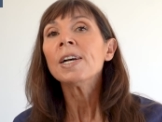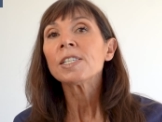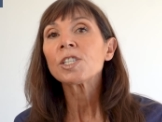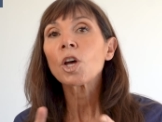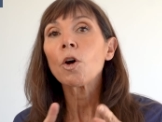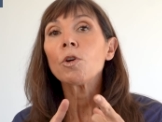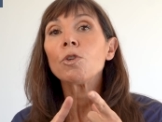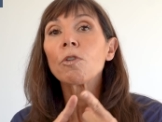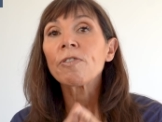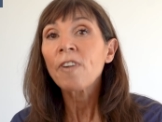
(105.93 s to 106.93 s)
So
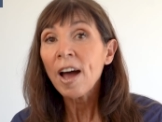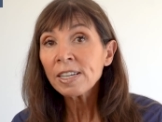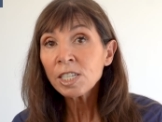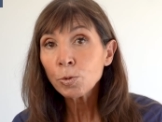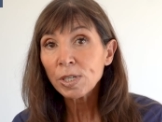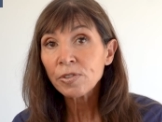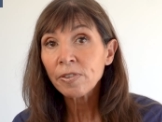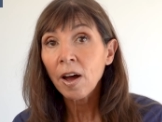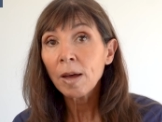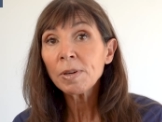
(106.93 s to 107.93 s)
your fast twitch
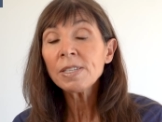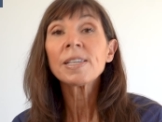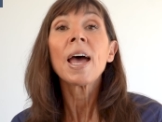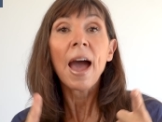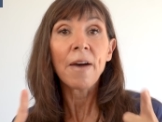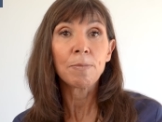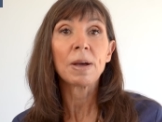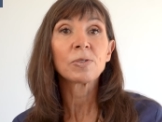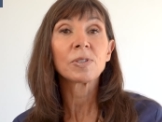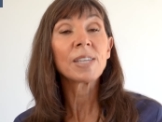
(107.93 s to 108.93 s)
fibers are the
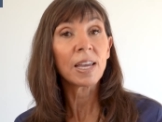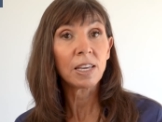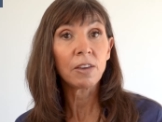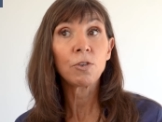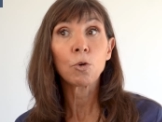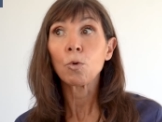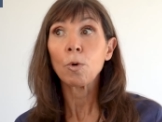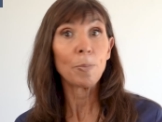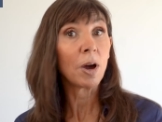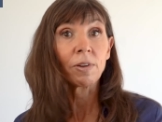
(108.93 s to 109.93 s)
muscles that give
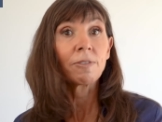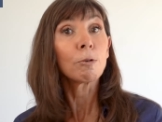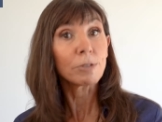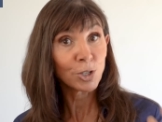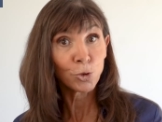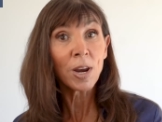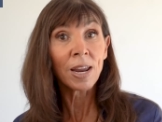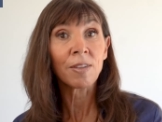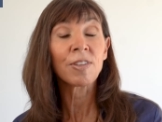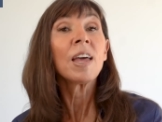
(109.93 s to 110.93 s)
your pelvic floor
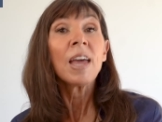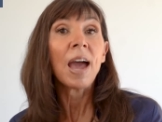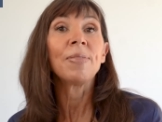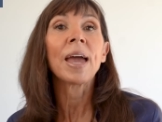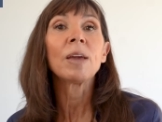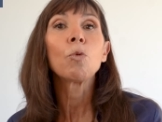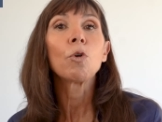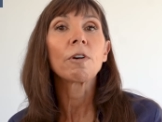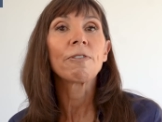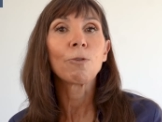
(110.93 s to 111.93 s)
strength, and they
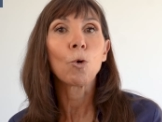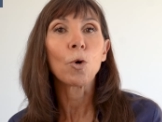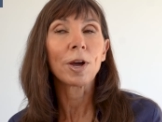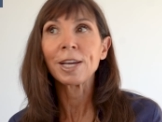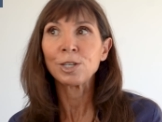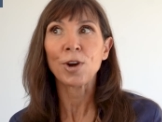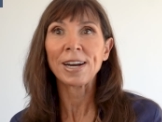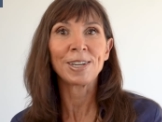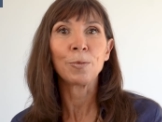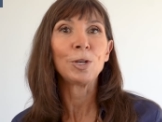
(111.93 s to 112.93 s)
work for
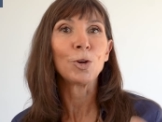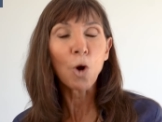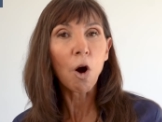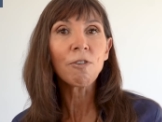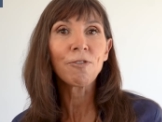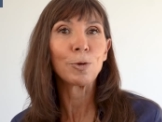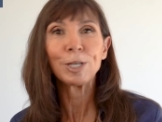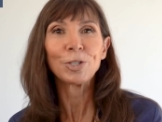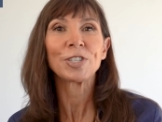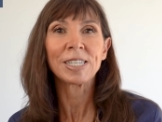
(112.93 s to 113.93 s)
contracting when you cough,
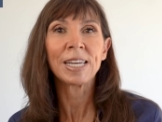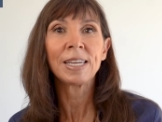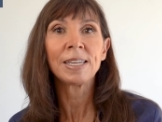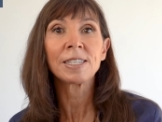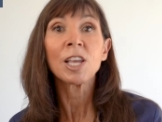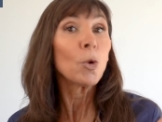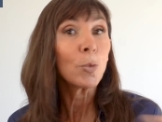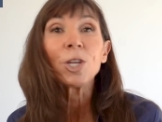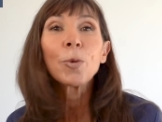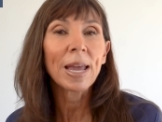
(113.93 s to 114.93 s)
when you sneeze,
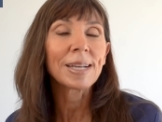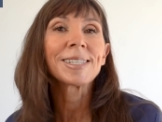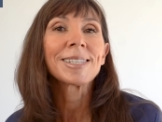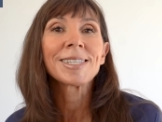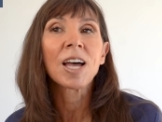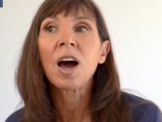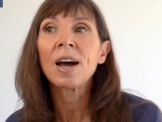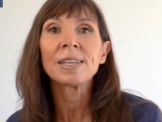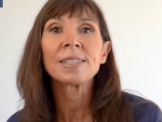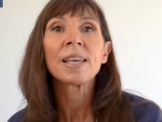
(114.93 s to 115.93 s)
when you
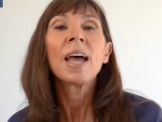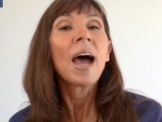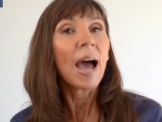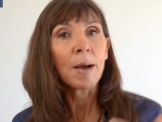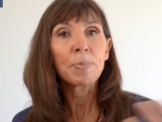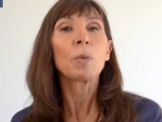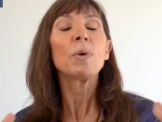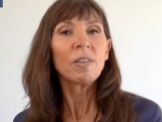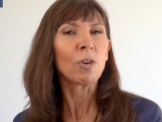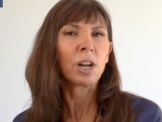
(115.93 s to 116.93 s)
exercise,
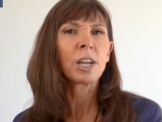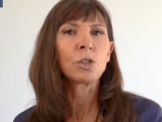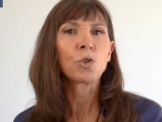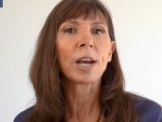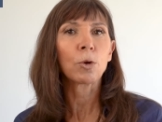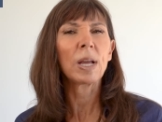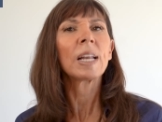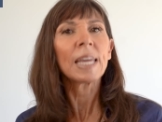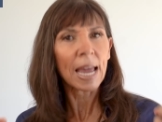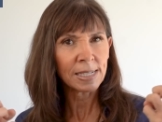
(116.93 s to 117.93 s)
when they've got to contract
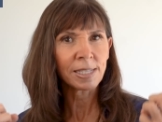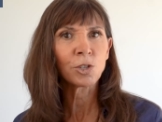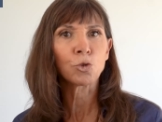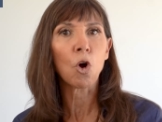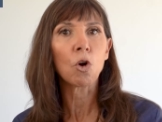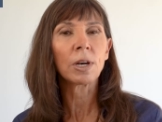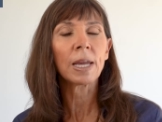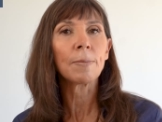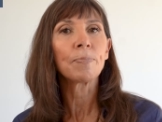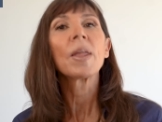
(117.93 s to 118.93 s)
quickly and
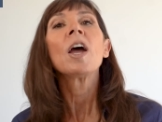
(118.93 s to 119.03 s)
strongly.